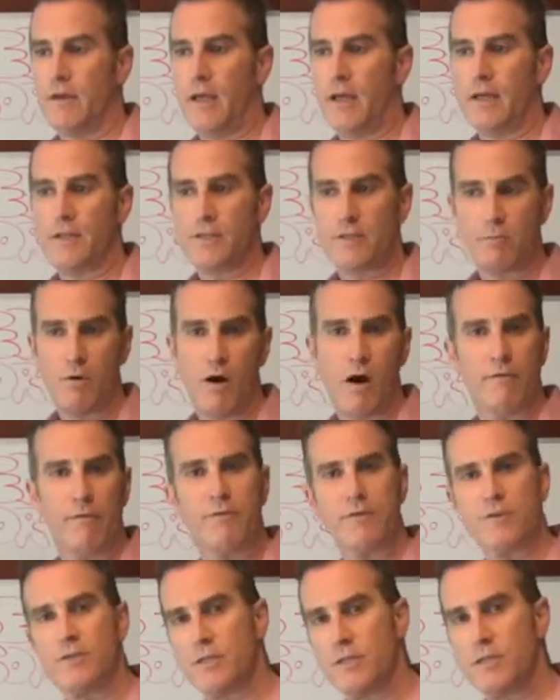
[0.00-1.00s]
And some
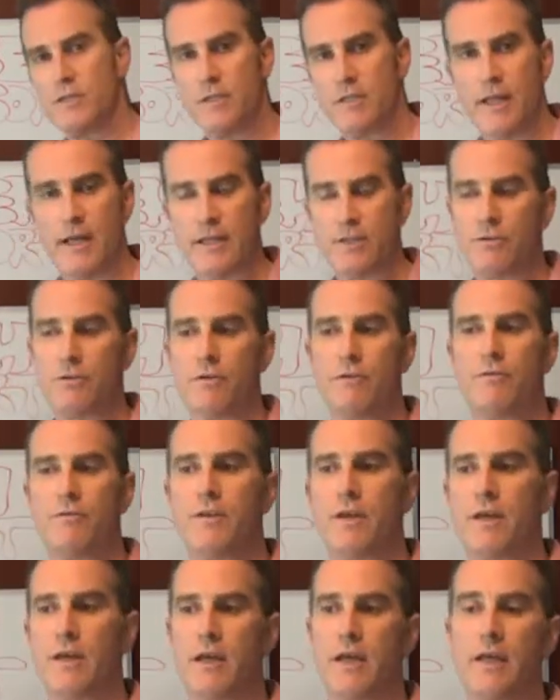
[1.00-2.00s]
offices and that sort of
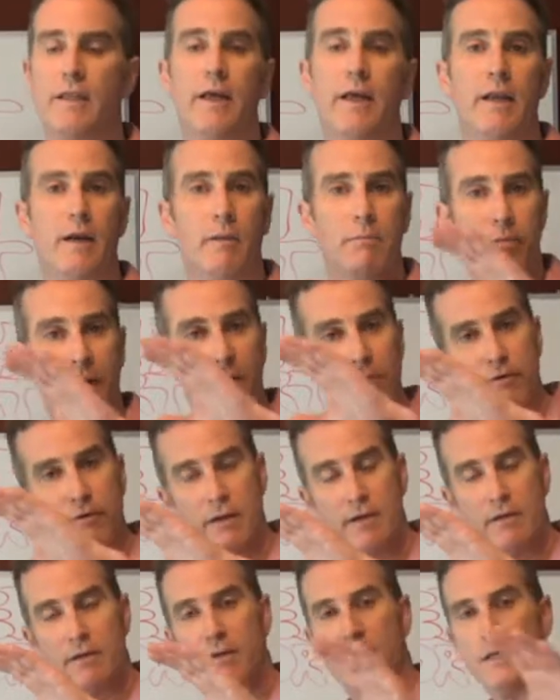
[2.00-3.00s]
thing, and then above
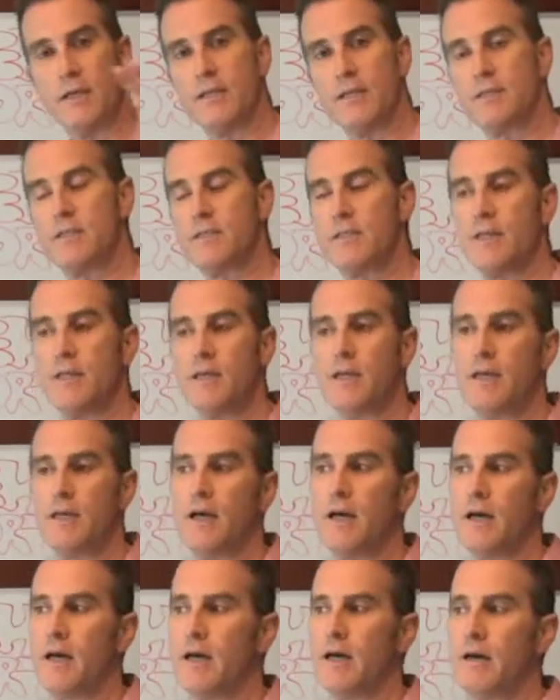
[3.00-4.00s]
it is
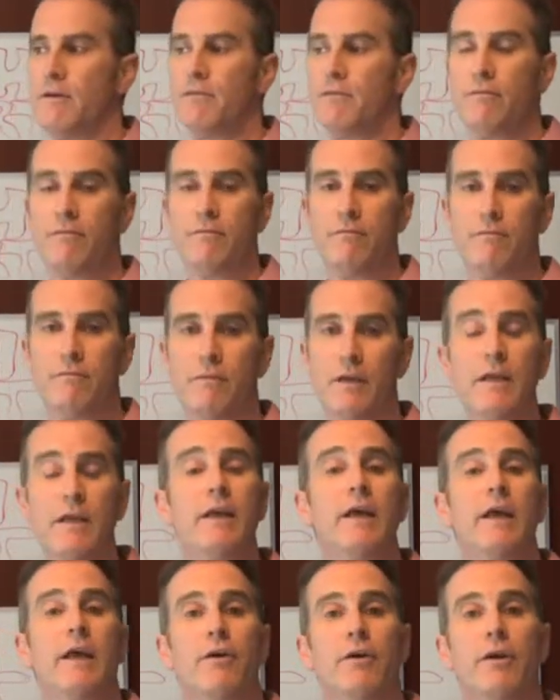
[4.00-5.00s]
the
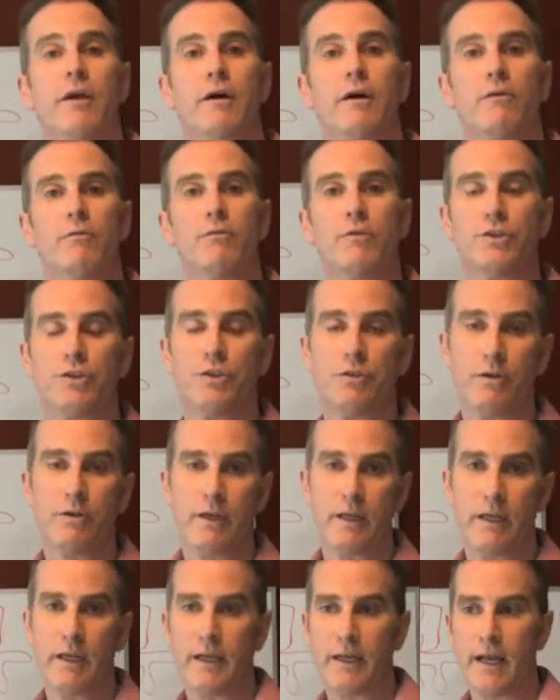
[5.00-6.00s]
eating area, which you
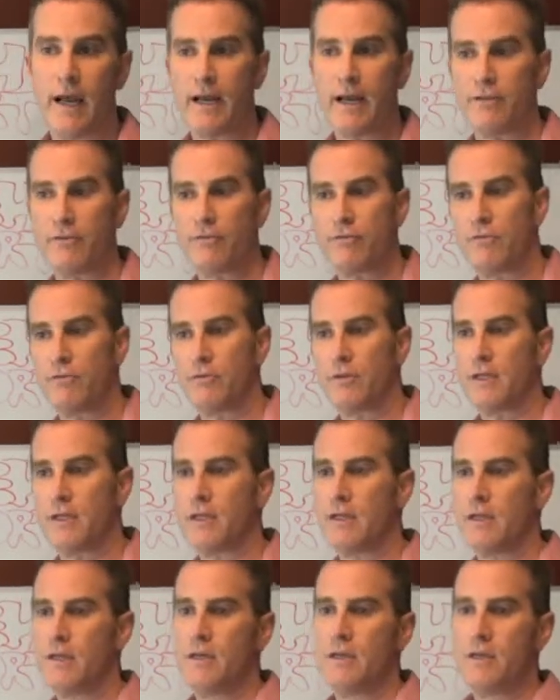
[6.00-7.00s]
can get at
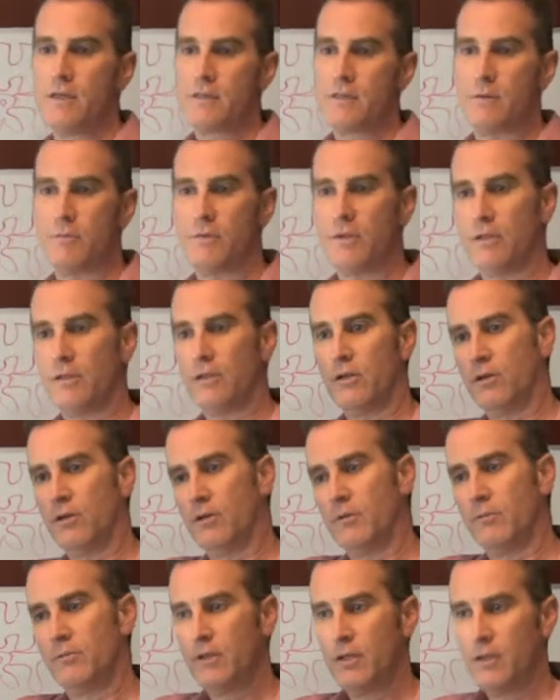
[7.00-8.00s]
through some of the
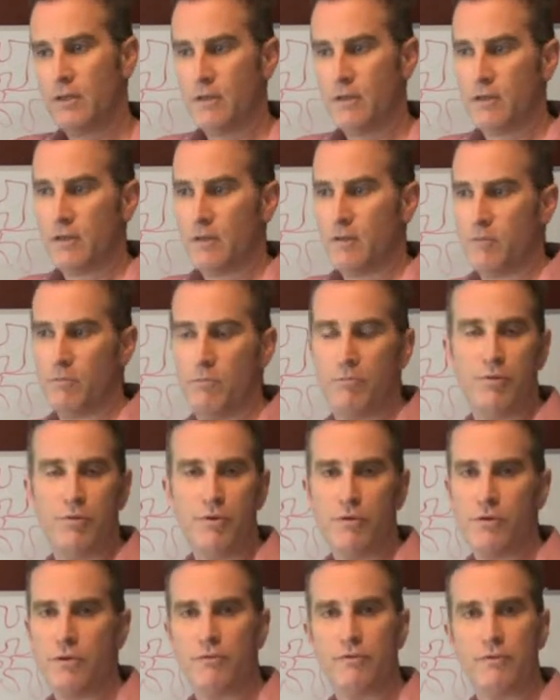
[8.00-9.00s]
little
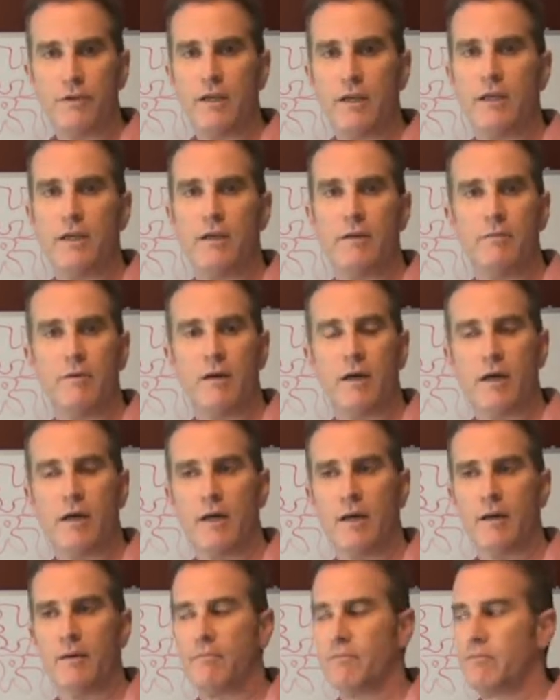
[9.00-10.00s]
beautifully
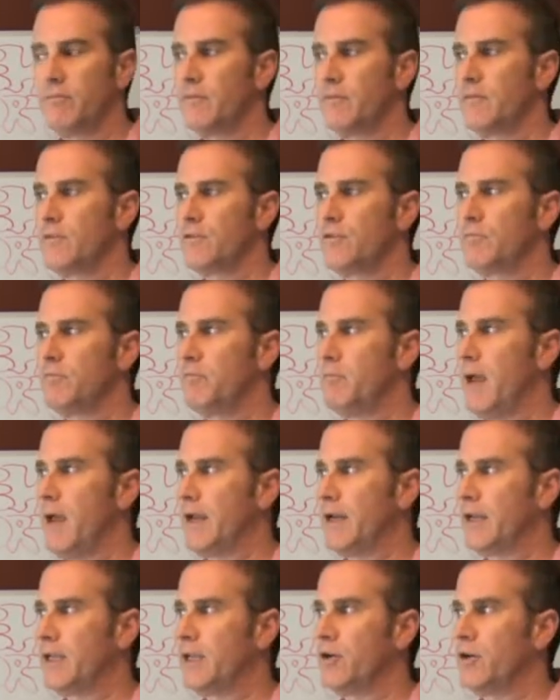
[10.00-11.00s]

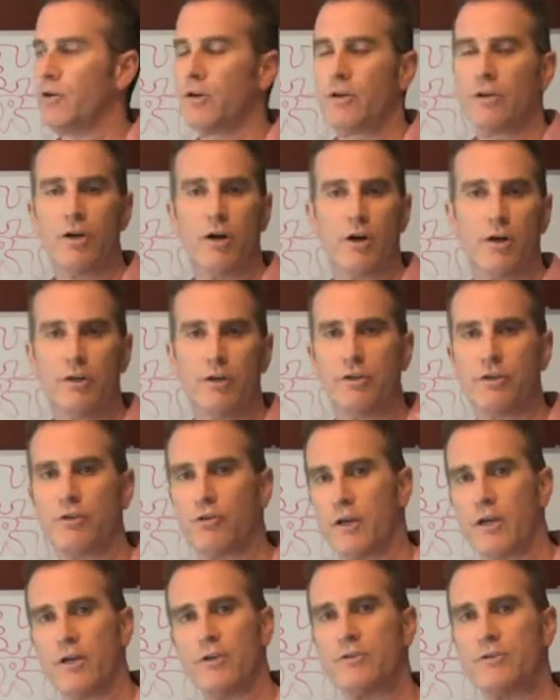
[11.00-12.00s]
manicured garden
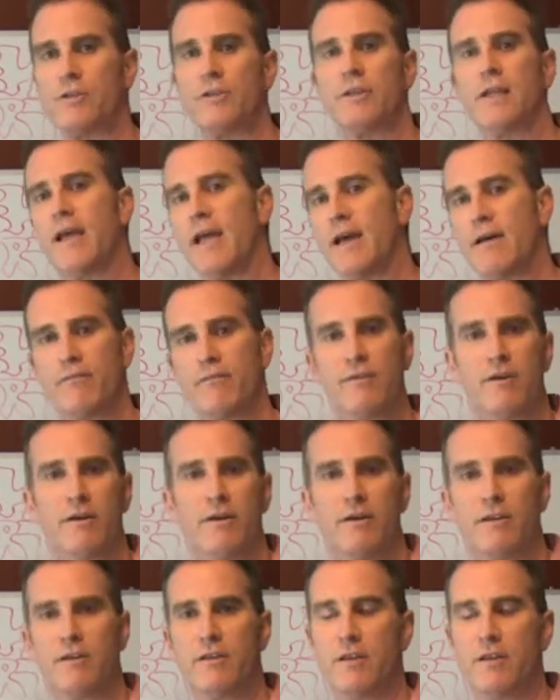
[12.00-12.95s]
trails that they have there.